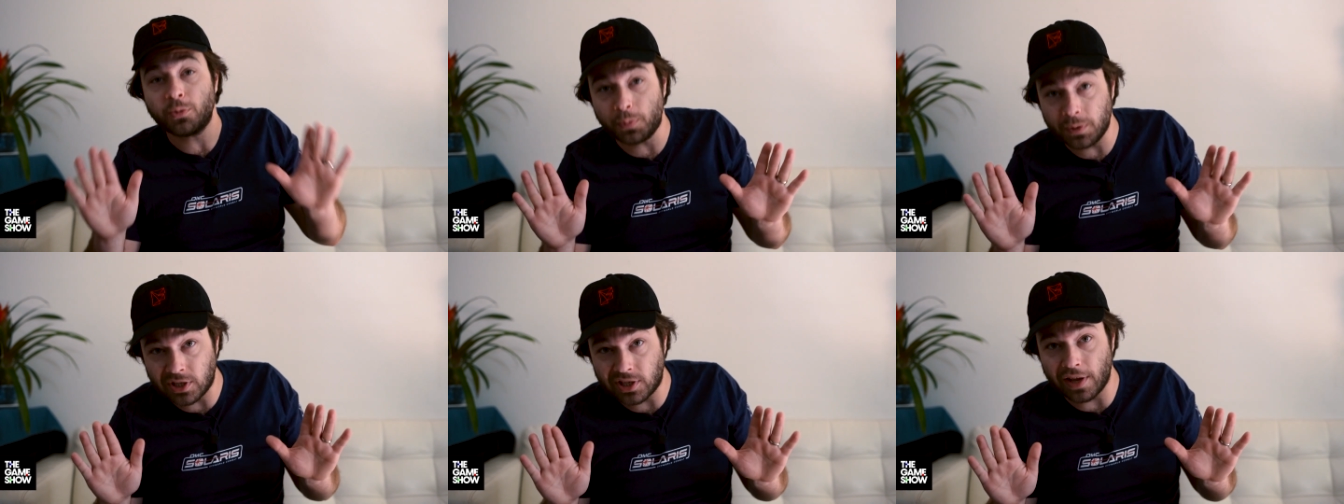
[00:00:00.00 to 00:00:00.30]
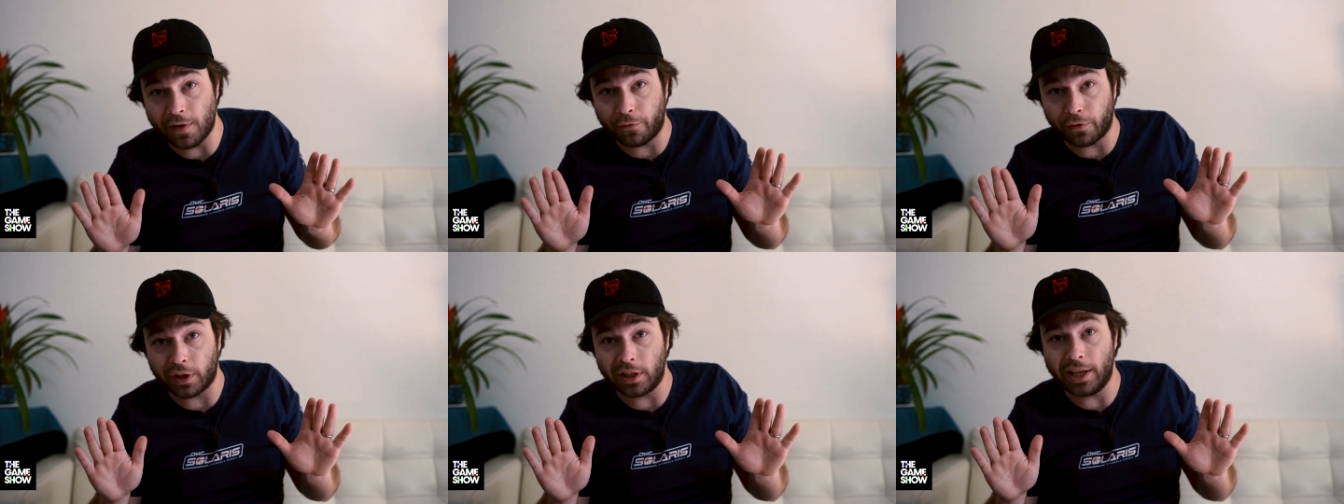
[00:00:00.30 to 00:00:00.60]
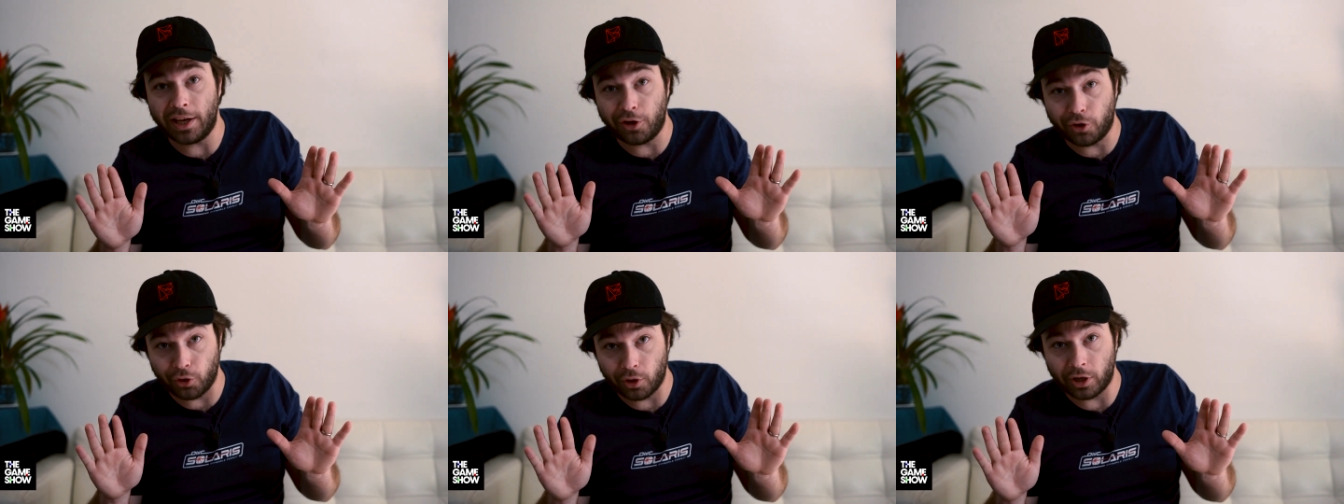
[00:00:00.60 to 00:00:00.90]

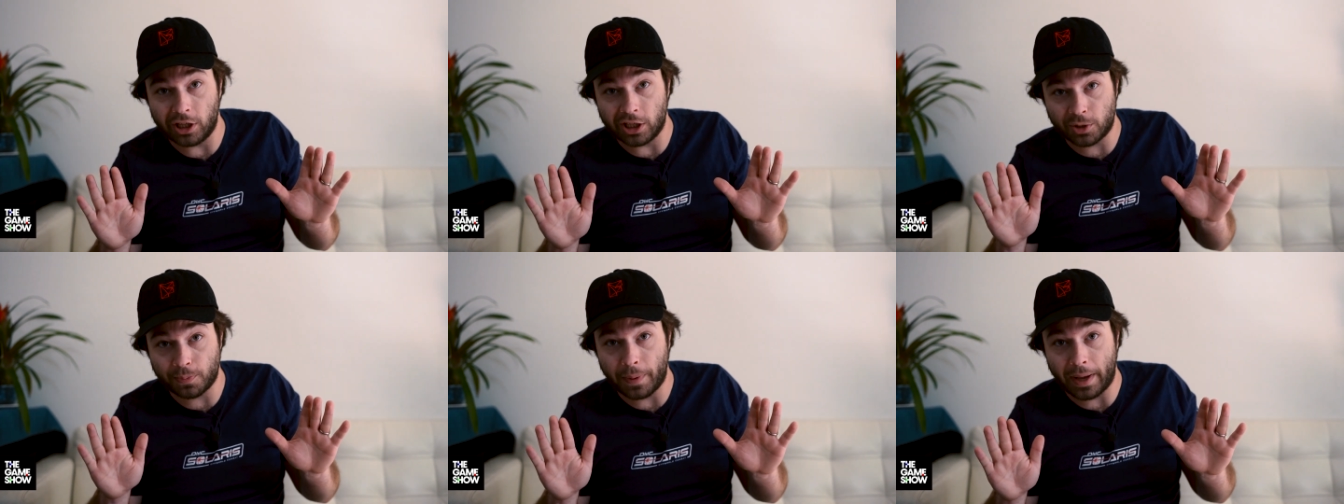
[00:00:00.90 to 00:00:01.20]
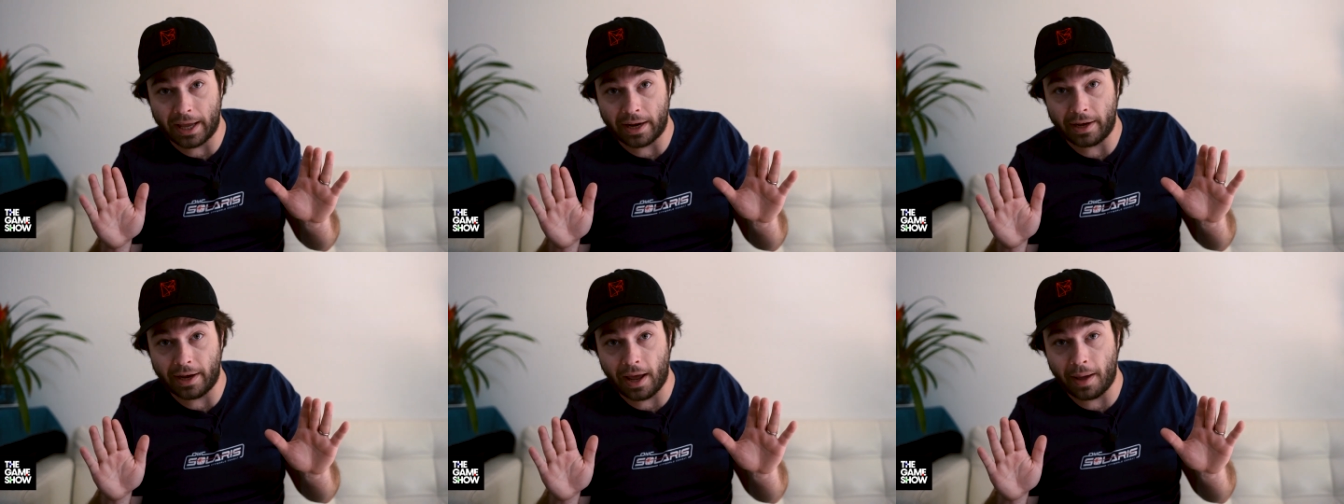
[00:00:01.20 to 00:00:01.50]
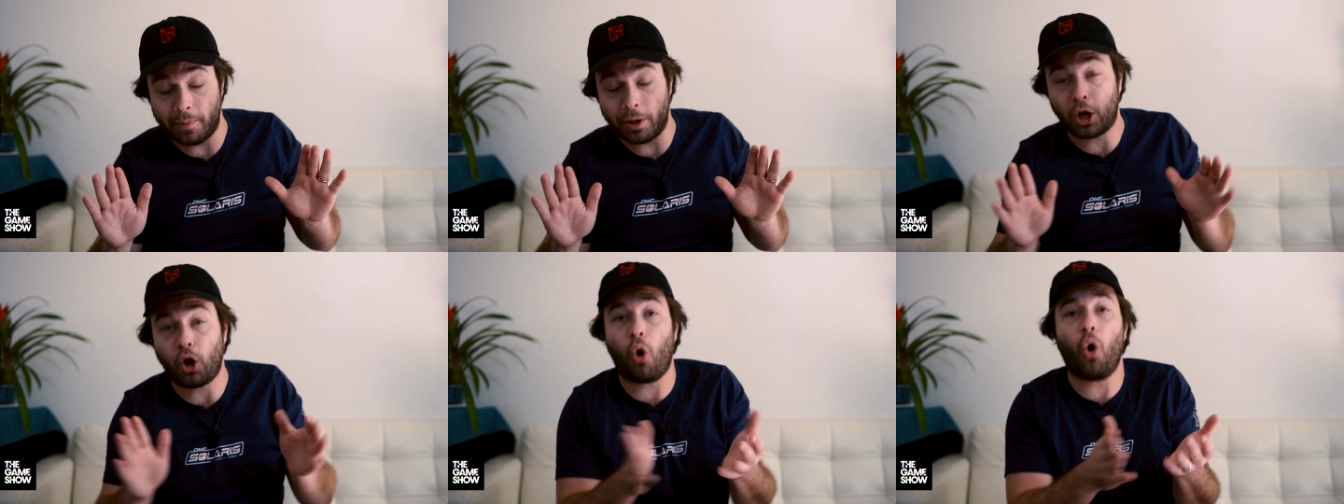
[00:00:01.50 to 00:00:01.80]
specifically during this
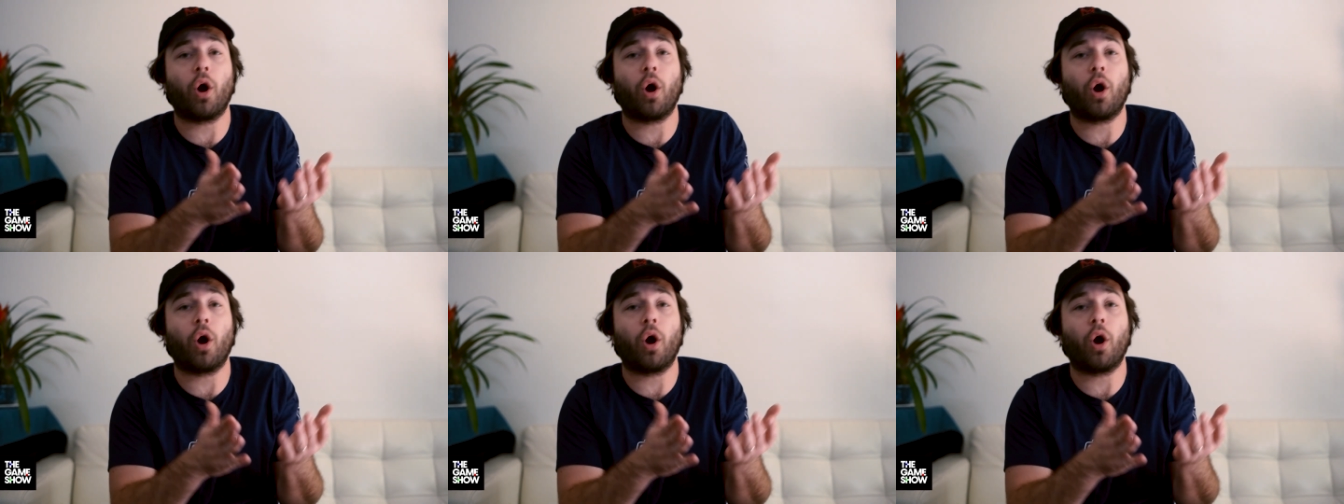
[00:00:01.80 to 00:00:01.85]
pandemic,